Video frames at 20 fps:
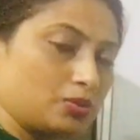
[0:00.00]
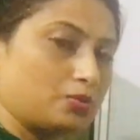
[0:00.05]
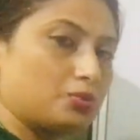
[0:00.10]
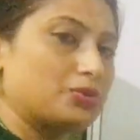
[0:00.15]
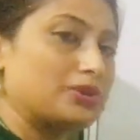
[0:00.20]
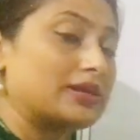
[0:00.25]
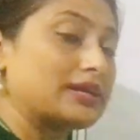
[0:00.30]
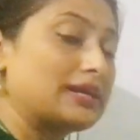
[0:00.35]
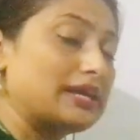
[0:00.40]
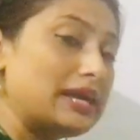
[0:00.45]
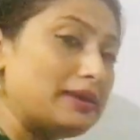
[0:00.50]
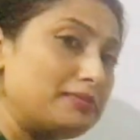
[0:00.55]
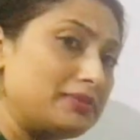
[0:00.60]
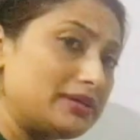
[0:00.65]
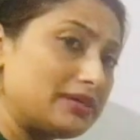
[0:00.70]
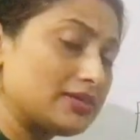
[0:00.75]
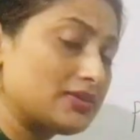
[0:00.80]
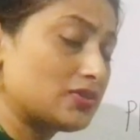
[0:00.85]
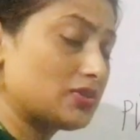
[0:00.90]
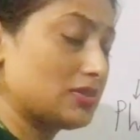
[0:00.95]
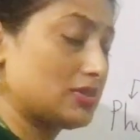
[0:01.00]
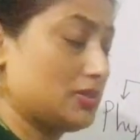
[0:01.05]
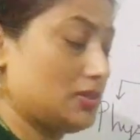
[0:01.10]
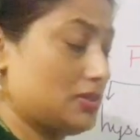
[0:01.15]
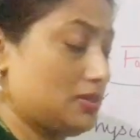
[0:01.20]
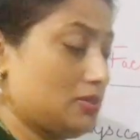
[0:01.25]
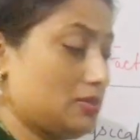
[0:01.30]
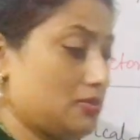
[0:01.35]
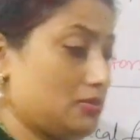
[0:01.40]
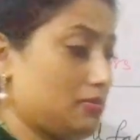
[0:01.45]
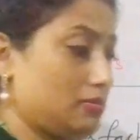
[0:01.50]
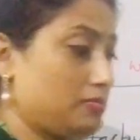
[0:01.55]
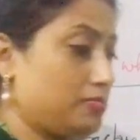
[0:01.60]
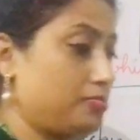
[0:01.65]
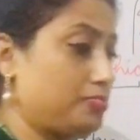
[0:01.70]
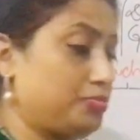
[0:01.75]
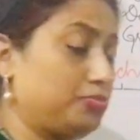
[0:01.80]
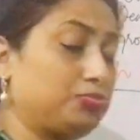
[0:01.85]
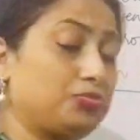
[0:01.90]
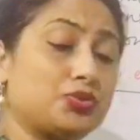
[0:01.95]
where climate is
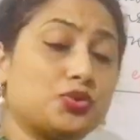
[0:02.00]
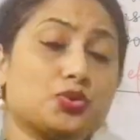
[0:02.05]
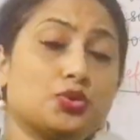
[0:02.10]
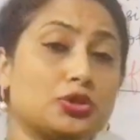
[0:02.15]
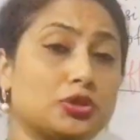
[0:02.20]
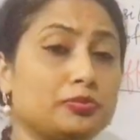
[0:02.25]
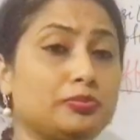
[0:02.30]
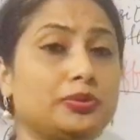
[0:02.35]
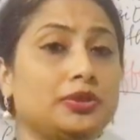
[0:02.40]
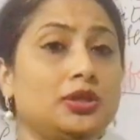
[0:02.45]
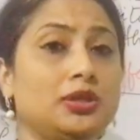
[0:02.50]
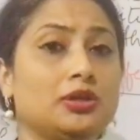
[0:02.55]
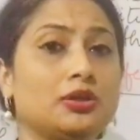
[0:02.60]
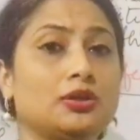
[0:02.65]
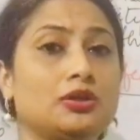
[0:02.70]
suitable,